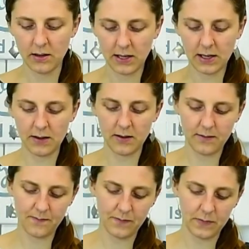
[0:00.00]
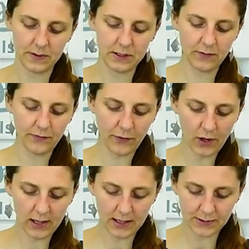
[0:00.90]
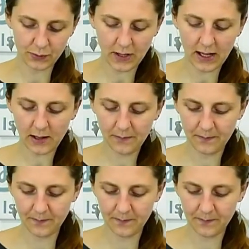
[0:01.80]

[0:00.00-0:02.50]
the tin foil as well.